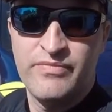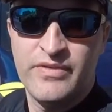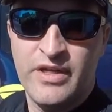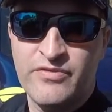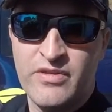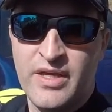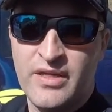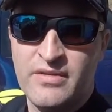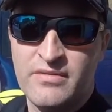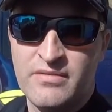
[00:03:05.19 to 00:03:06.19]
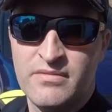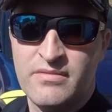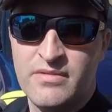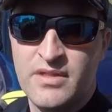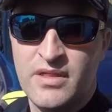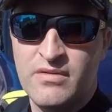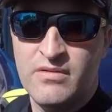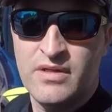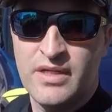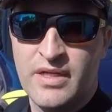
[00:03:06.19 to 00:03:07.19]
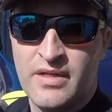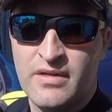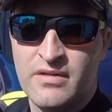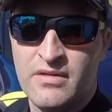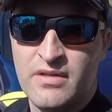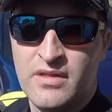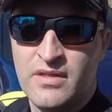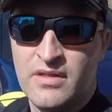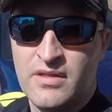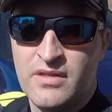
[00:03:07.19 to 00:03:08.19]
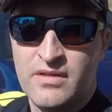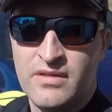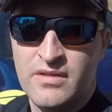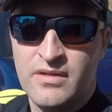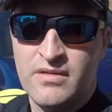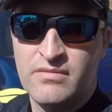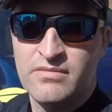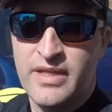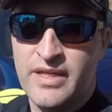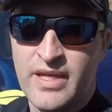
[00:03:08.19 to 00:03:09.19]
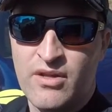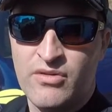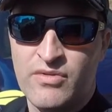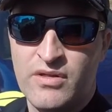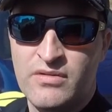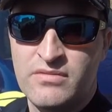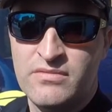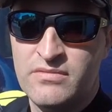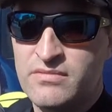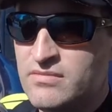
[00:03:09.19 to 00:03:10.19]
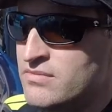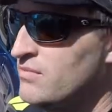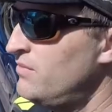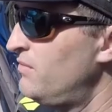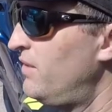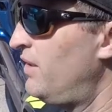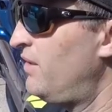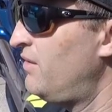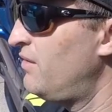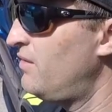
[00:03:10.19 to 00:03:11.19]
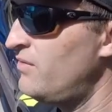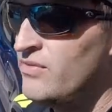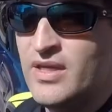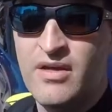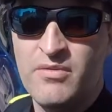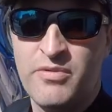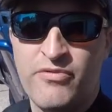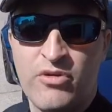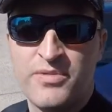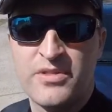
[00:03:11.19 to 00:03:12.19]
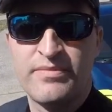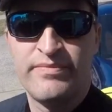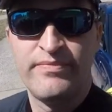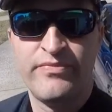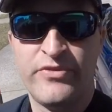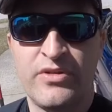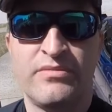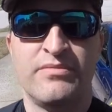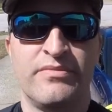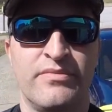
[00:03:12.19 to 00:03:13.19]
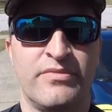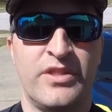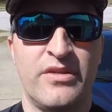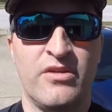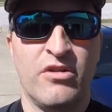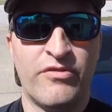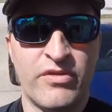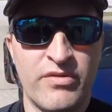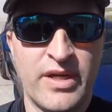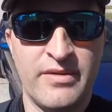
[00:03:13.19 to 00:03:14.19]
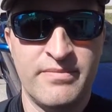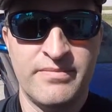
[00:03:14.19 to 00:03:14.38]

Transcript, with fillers: after that, you know, I gotta, you know, take it out on the road and uh, see how it performs. So, take you along for the ride.